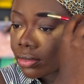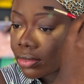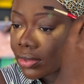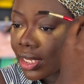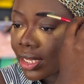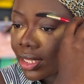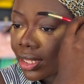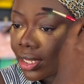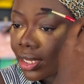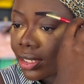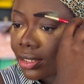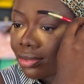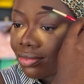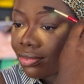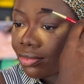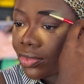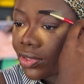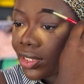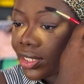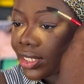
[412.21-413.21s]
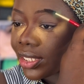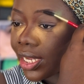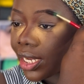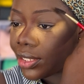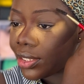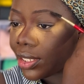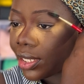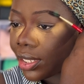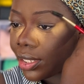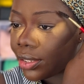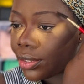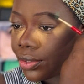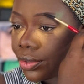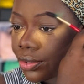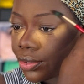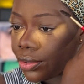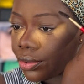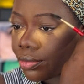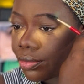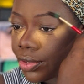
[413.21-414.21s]
And then we just had to let go,
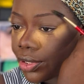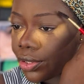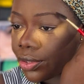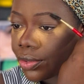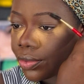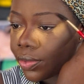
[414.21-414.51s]
you know.